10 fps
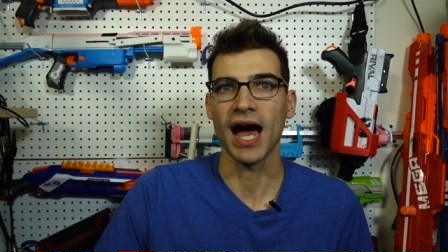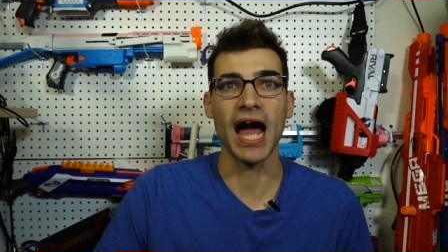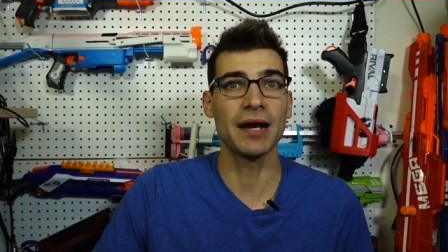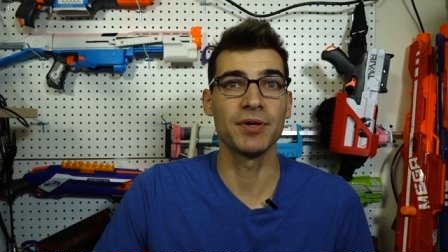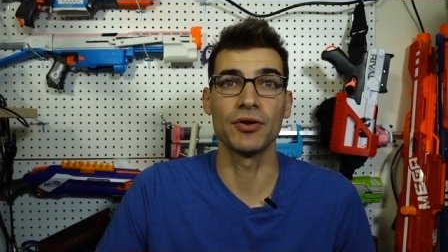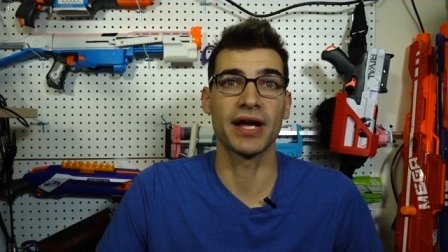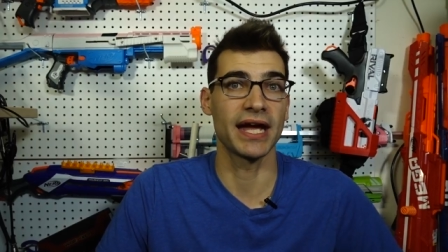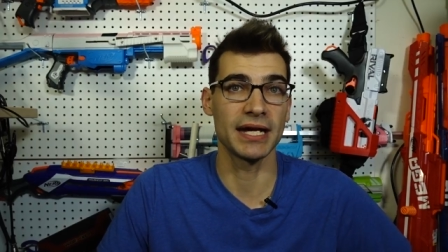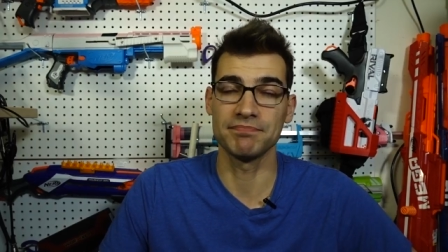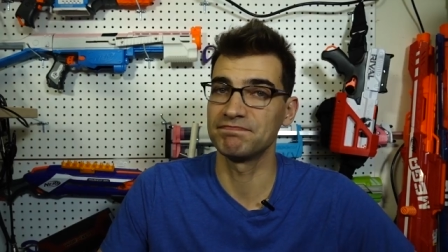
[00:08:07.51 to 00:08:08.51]
I'd be
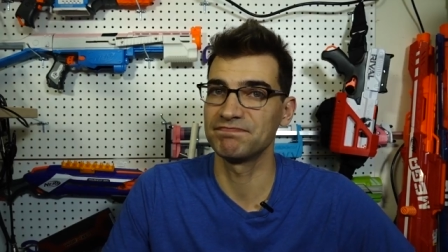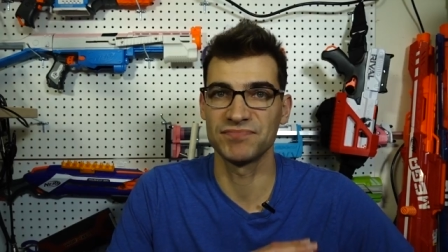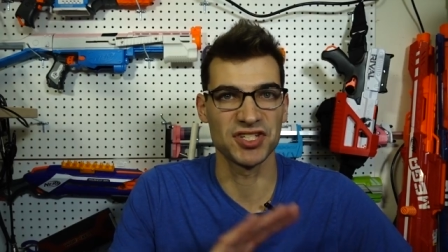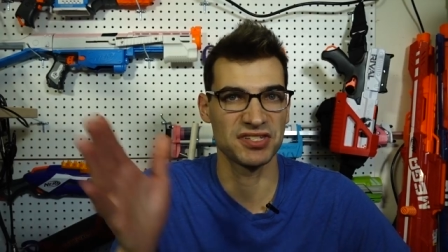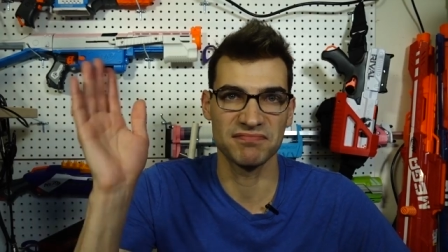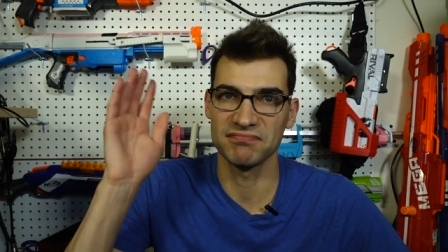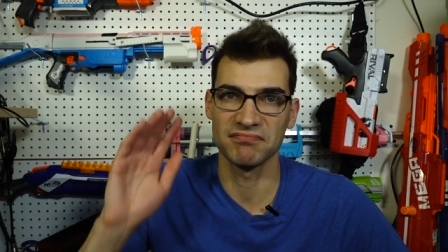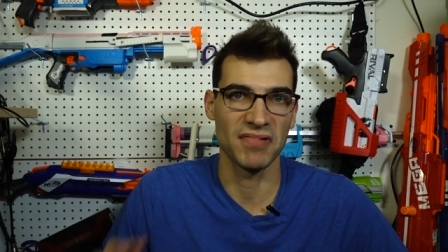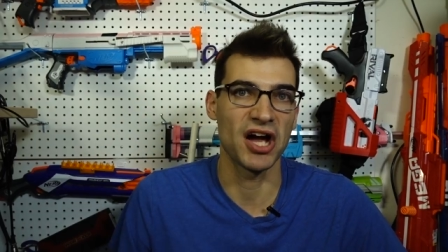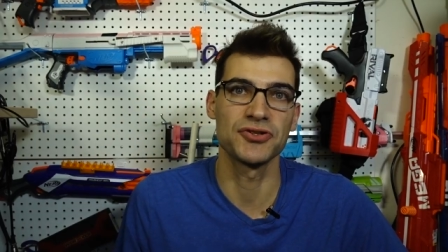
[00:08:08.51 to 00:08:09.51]
okay just
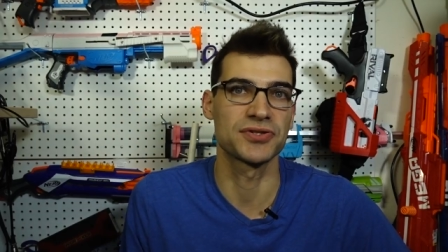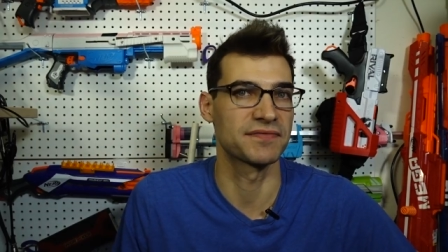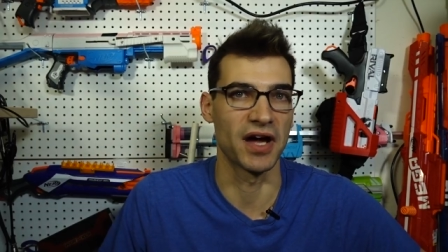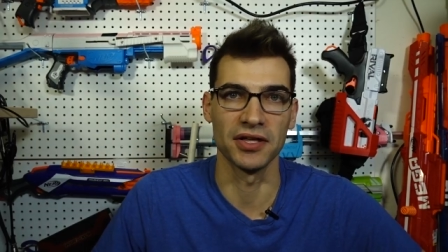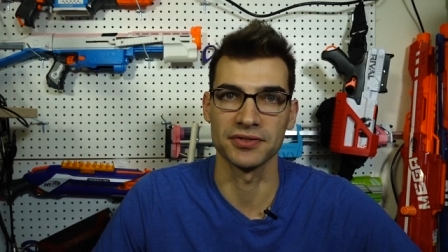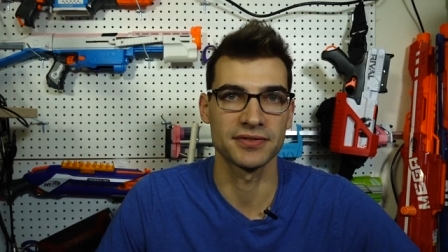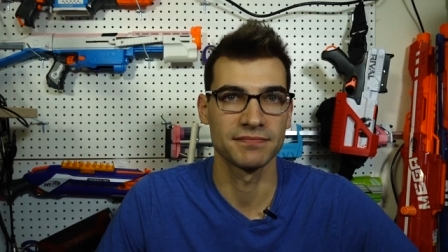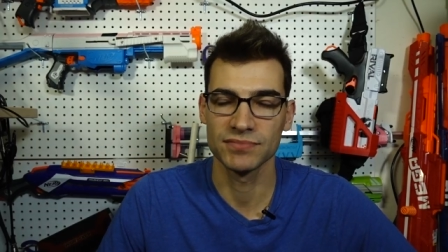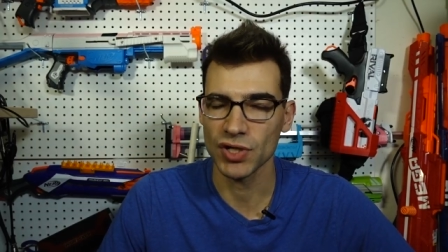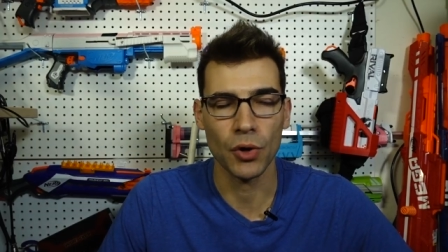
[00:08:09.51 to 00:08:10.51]
hundreds of dollars
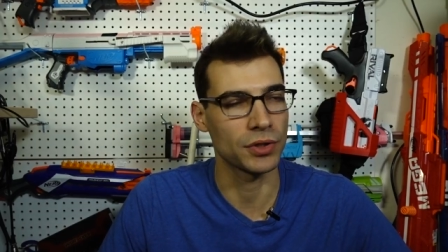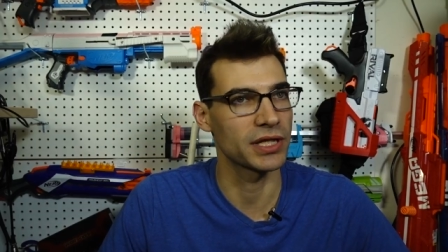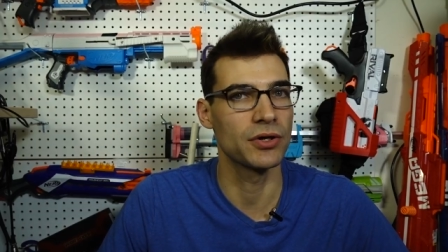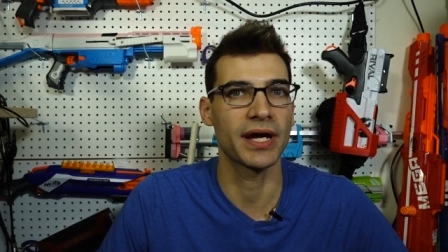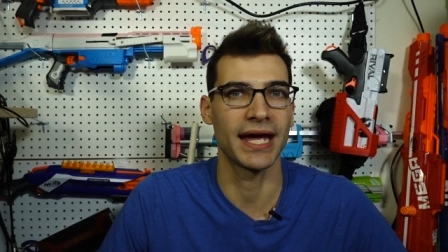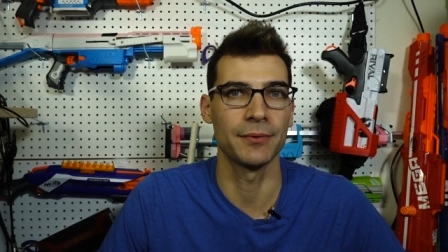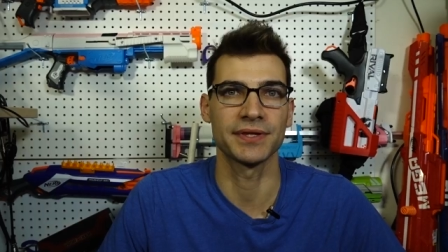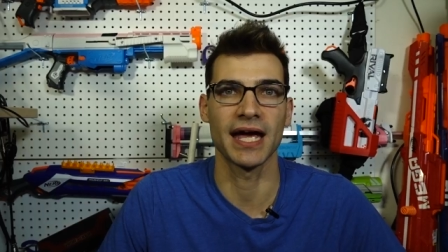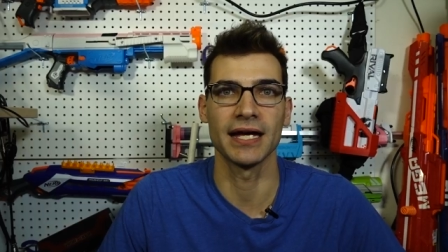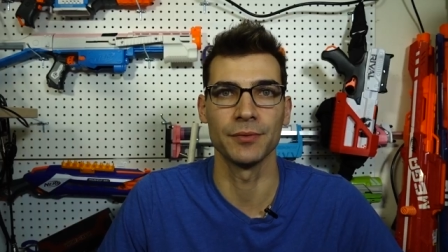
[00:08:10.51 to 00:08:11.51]
totally okay with that.